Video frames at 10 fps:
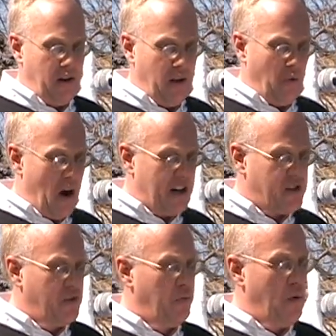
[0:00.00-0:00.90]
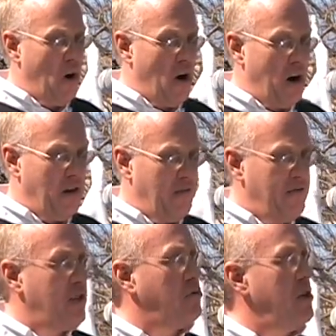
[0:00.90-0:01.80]
and watch the raw
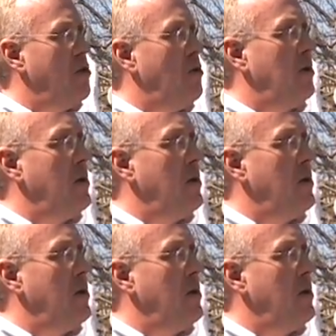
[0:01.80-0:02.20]
vitriol